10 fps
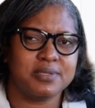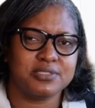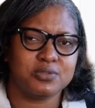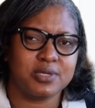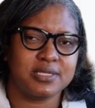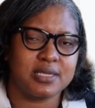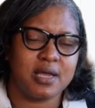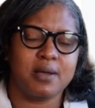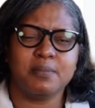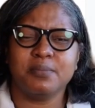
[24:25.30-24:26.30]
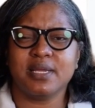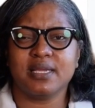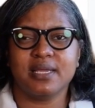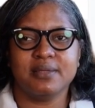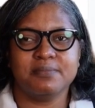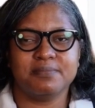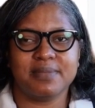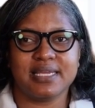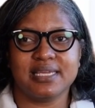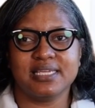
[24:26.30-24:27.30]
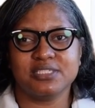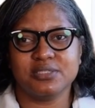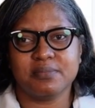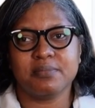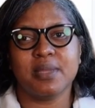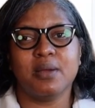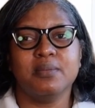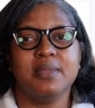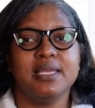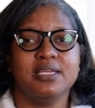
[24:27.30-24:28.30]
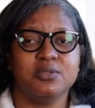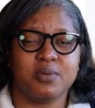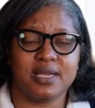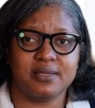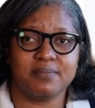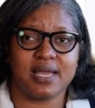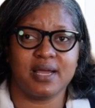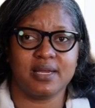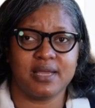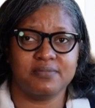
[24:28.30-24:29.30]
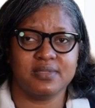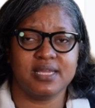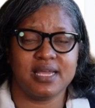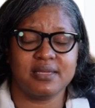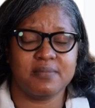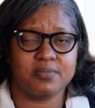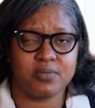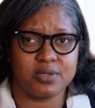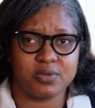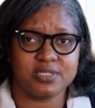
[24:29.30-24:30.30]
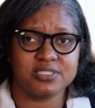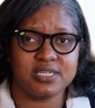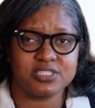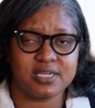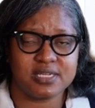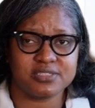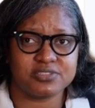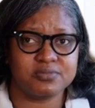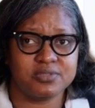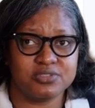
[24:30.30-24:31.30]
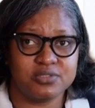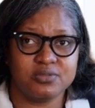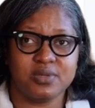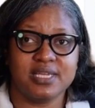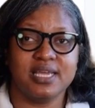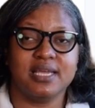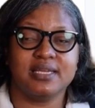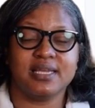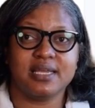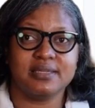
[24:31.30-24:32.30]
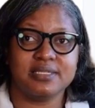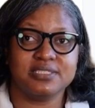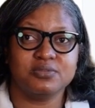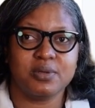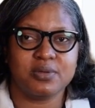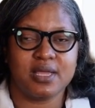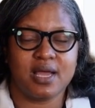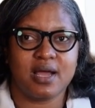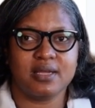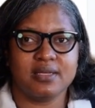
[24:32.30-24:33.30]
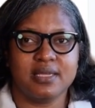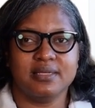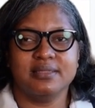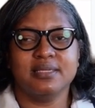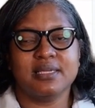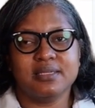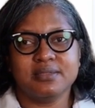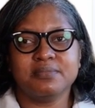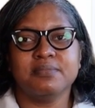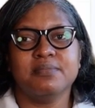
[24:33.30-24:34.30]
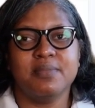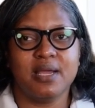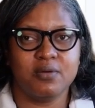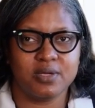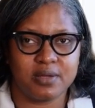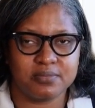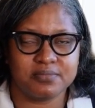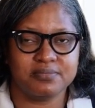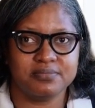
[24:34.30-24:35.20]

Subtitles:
doing this. But in each flow, in each way, however like we want to touch our customers, we can. This is what we call the follow up,